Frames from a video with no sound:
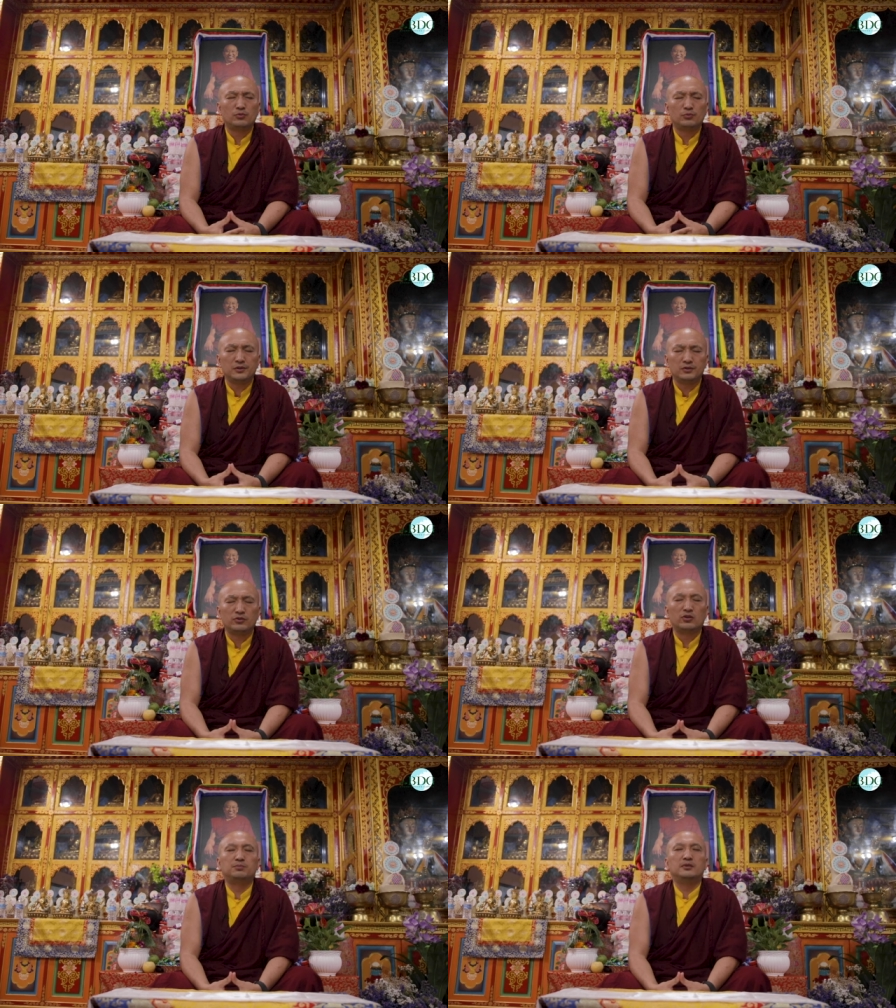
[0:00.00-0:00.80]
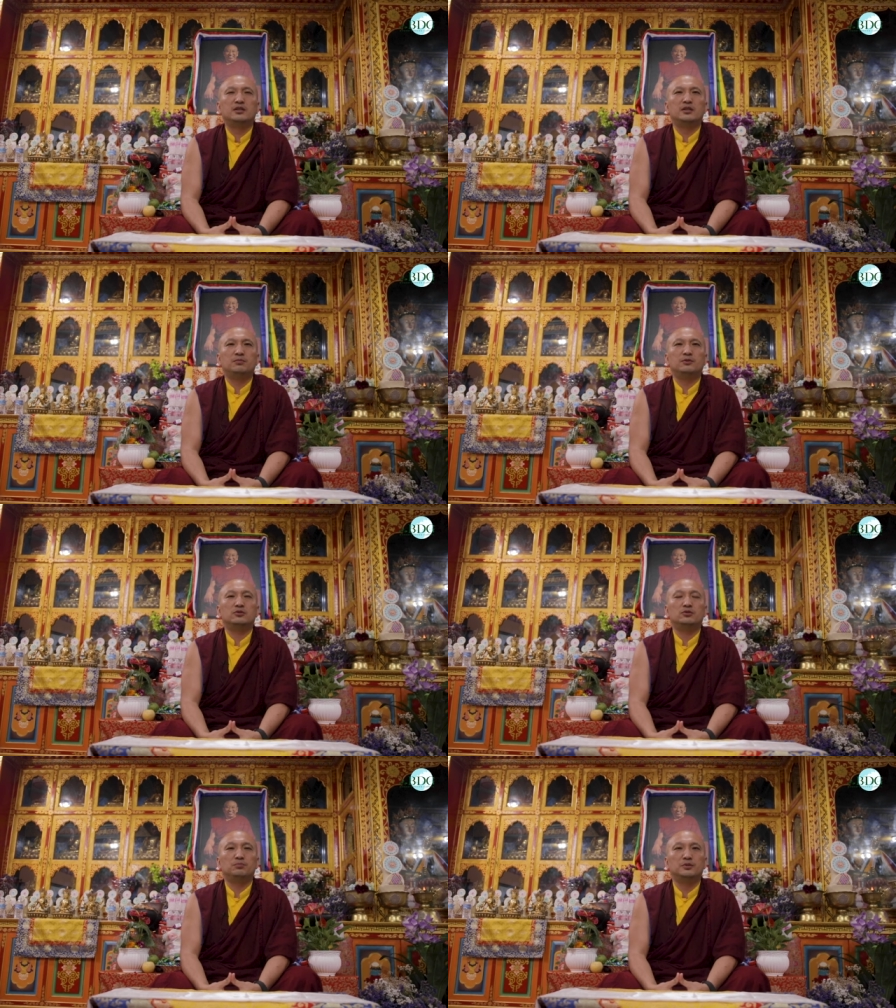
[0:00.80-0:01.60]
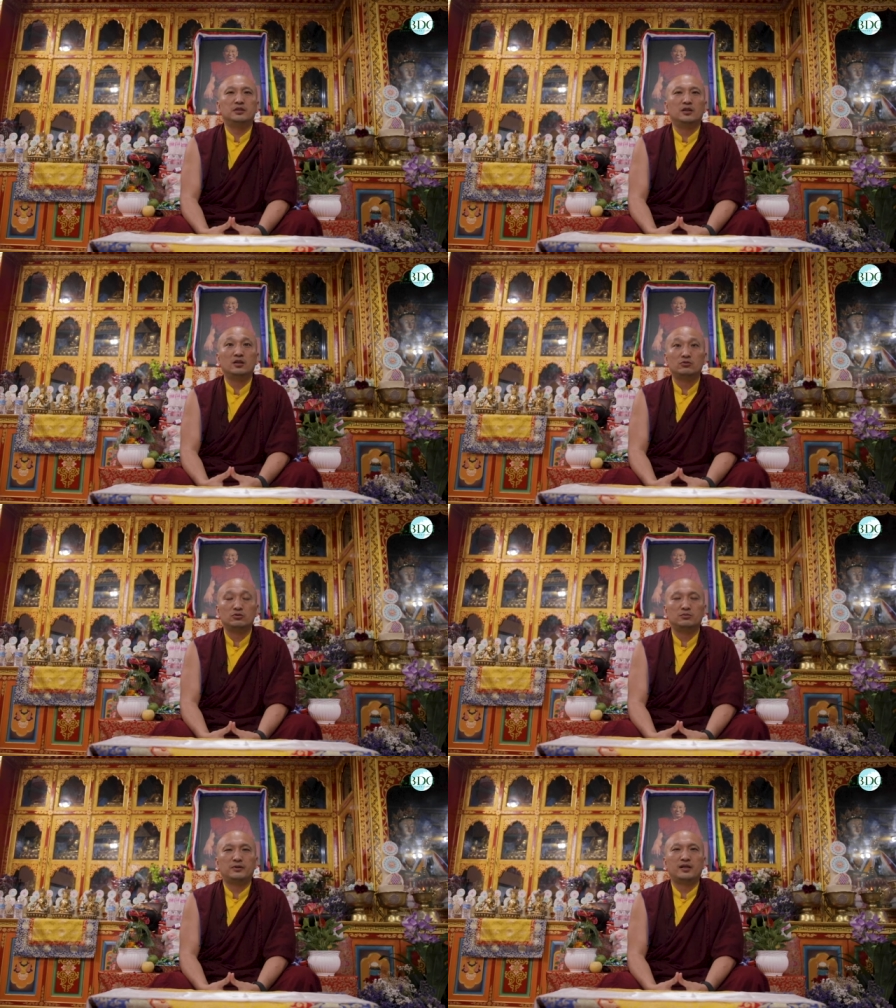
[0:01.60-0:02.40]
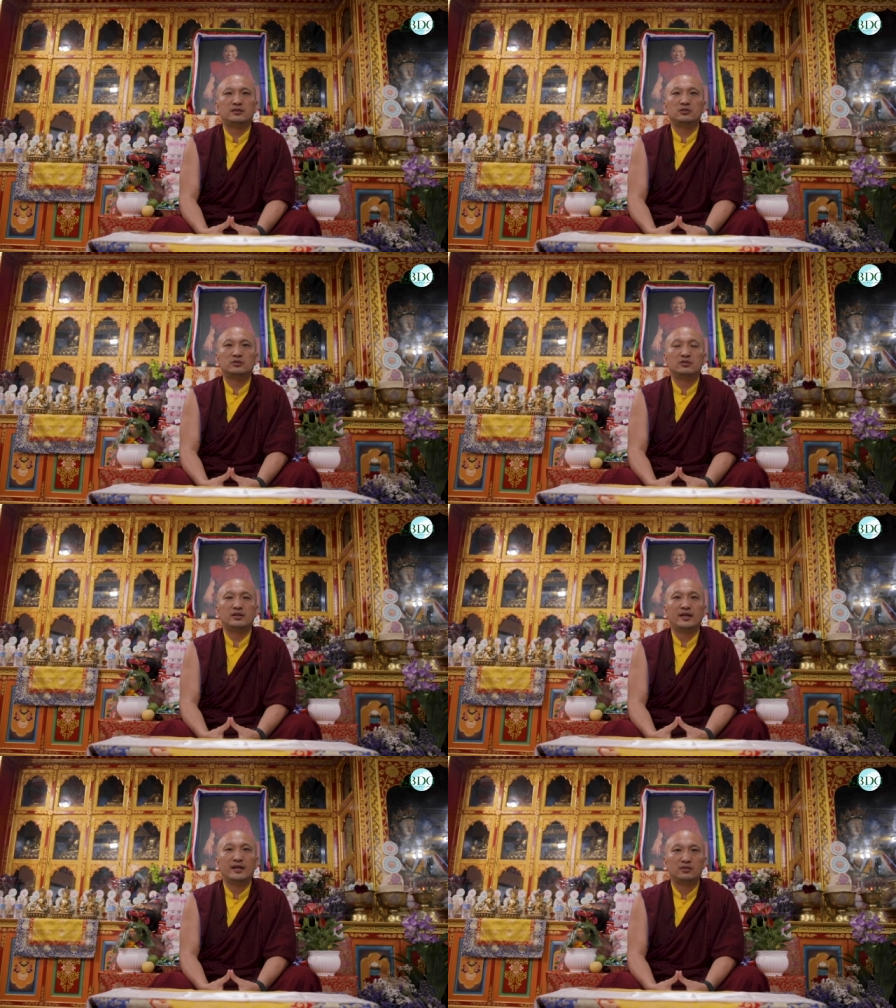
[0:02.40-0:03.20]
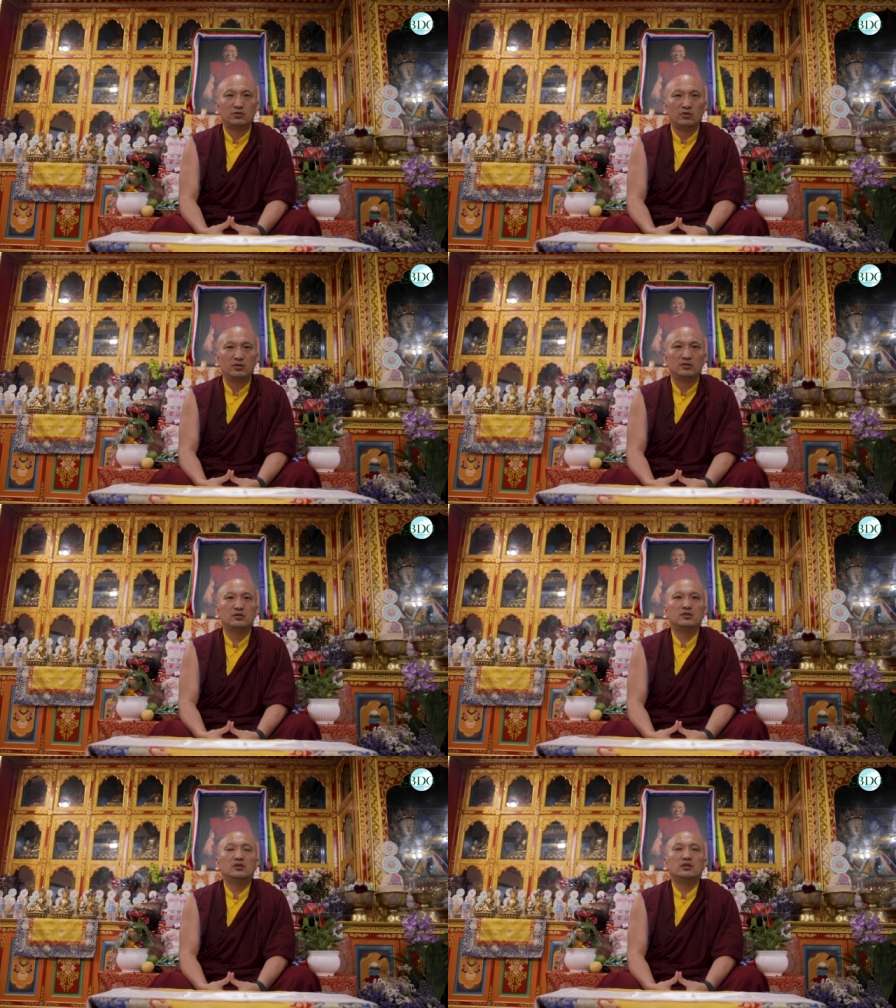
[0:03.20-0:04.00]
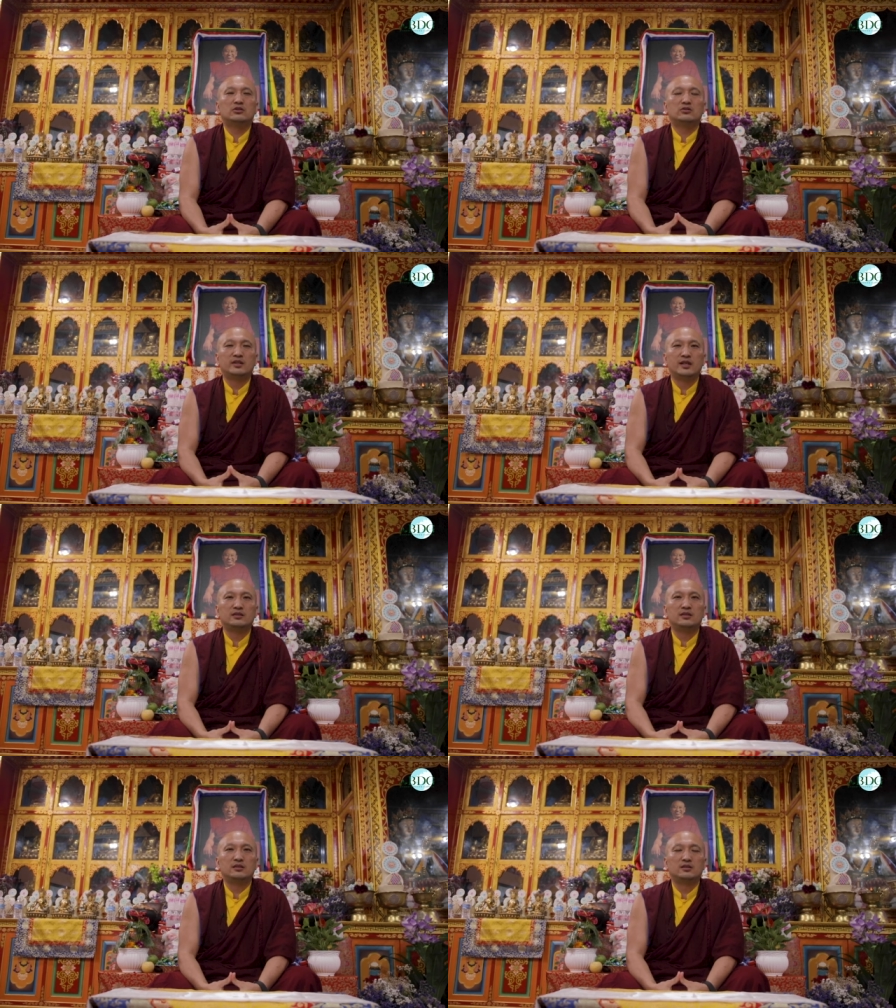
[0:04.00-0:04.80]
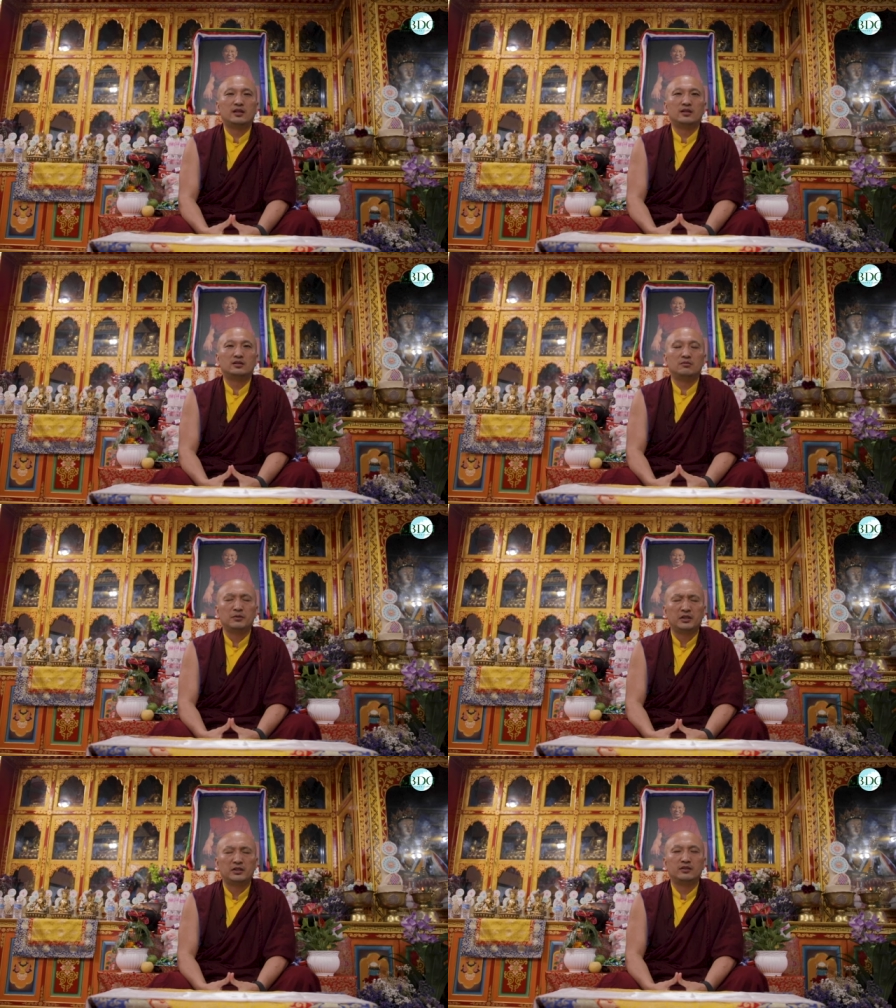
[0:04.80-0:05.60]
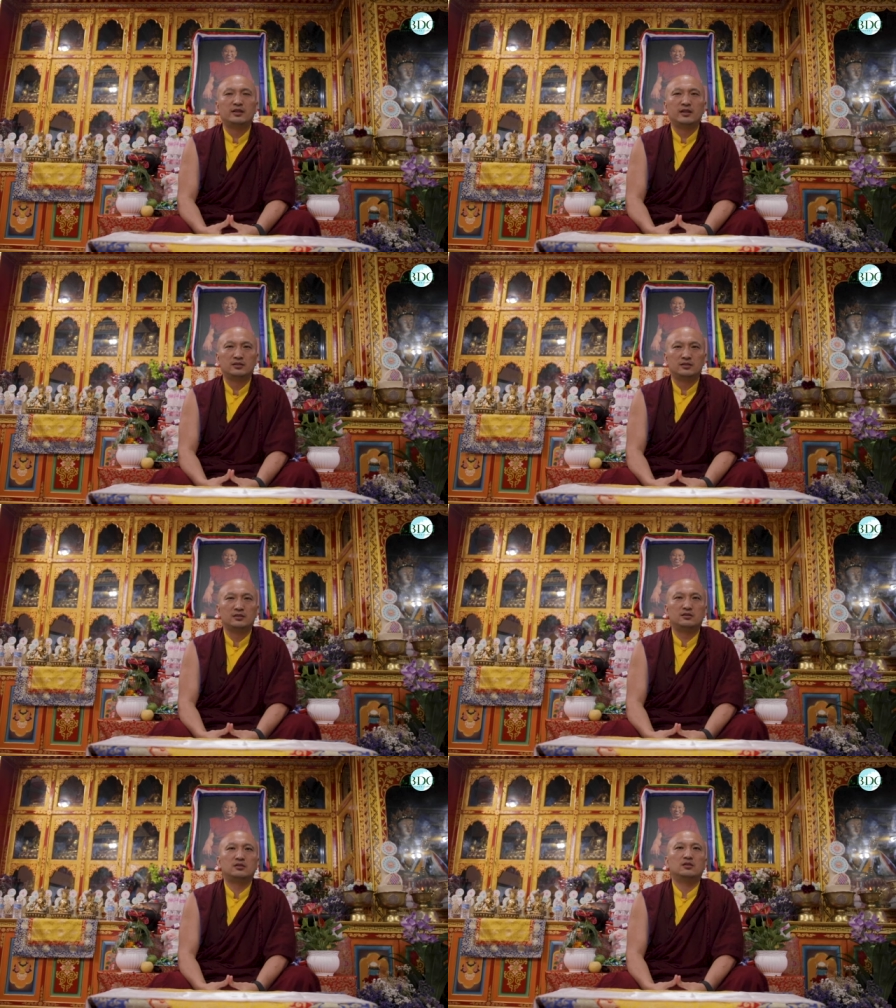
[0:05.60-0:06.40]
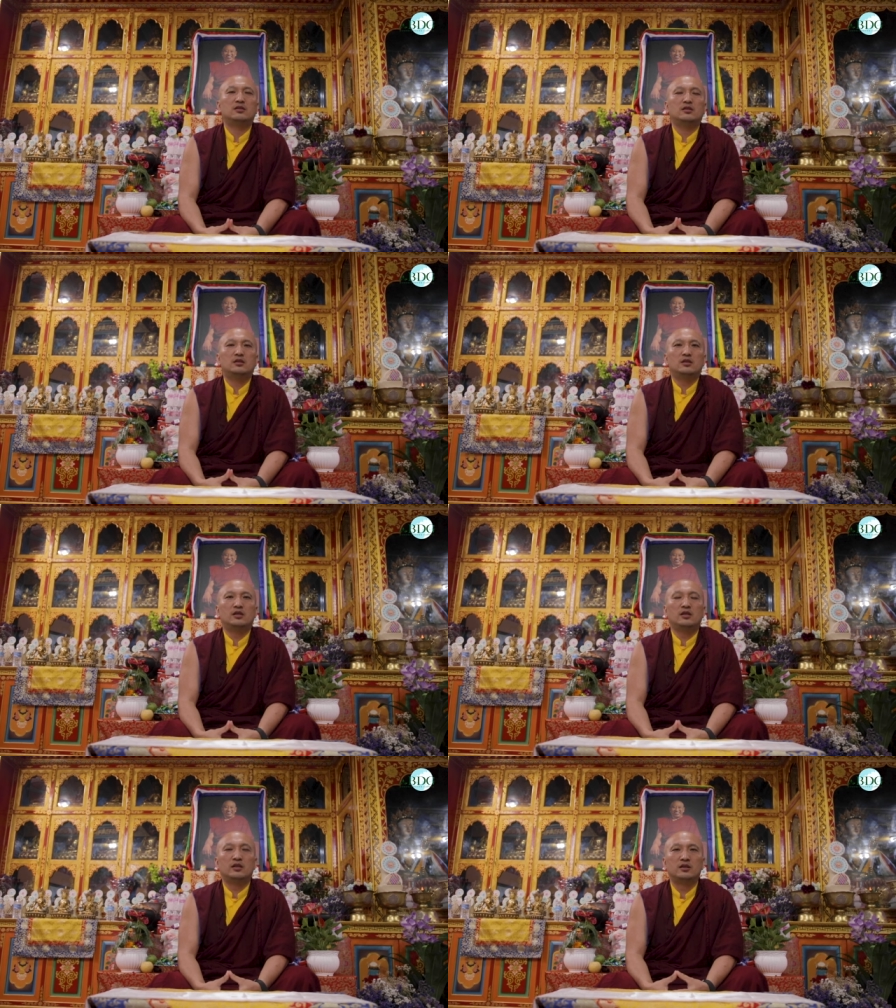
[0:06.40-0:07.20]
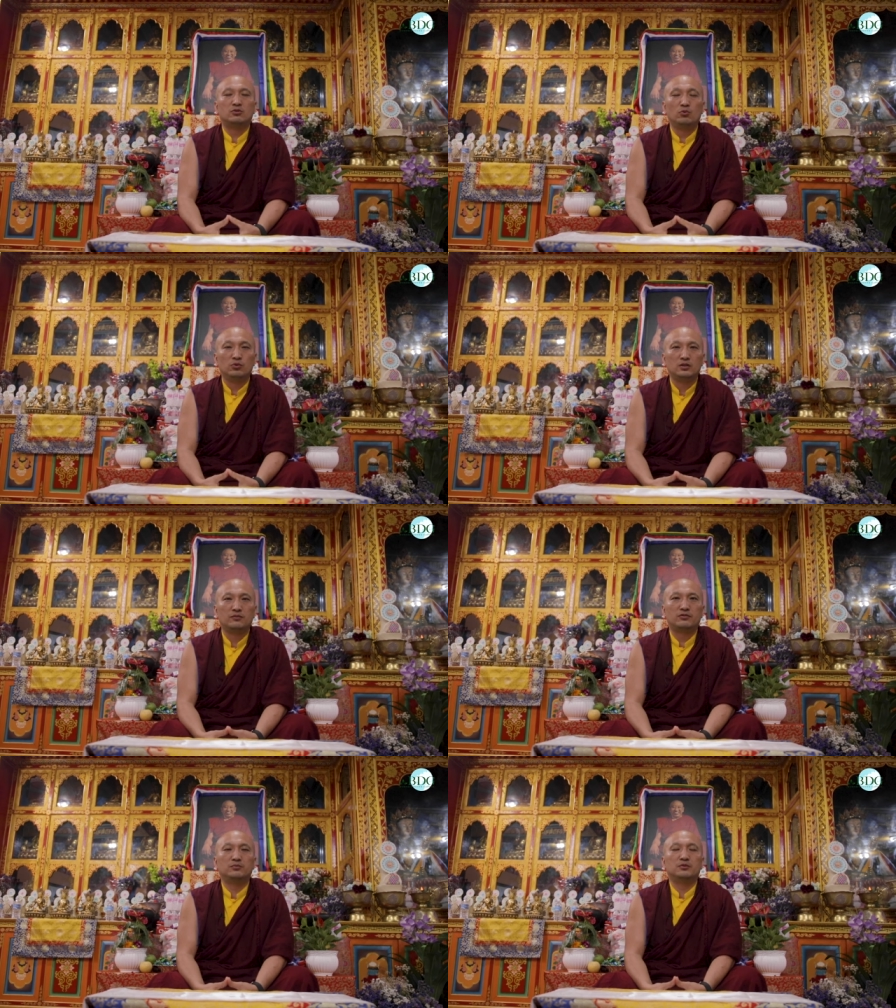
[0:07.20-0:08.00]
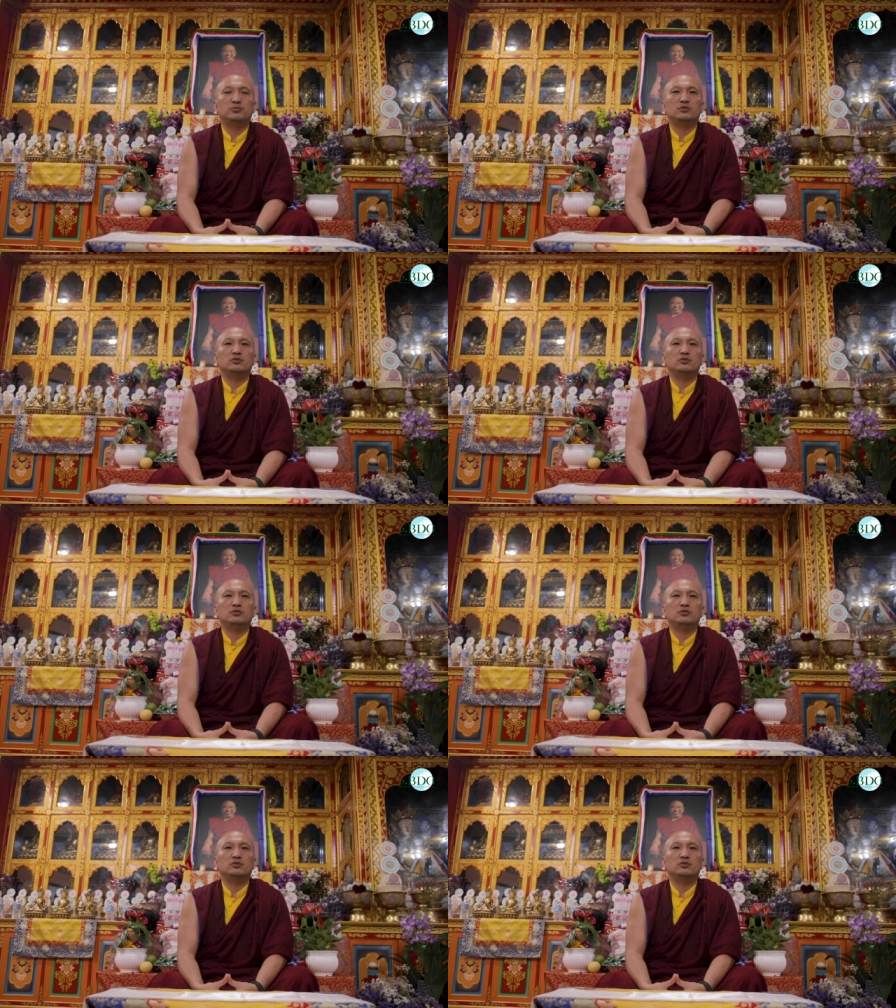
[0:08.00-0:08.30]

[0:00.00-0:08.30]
will not be able to be a good practitioner at all. So that is like the main essence. And only from the